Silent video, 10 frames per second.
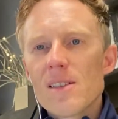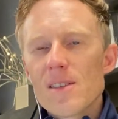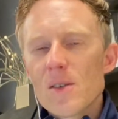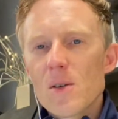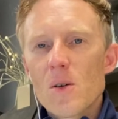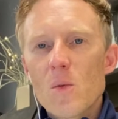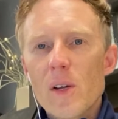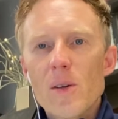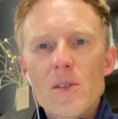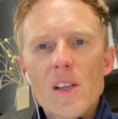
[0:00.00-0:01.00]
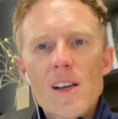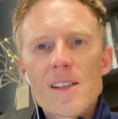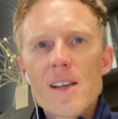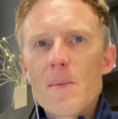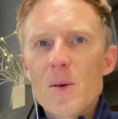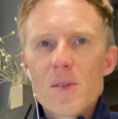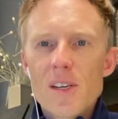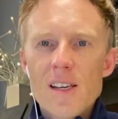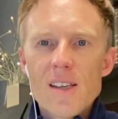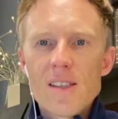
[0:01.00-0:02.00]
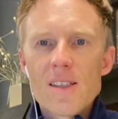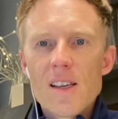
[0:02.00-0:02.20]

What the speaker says: So we utilize MLCs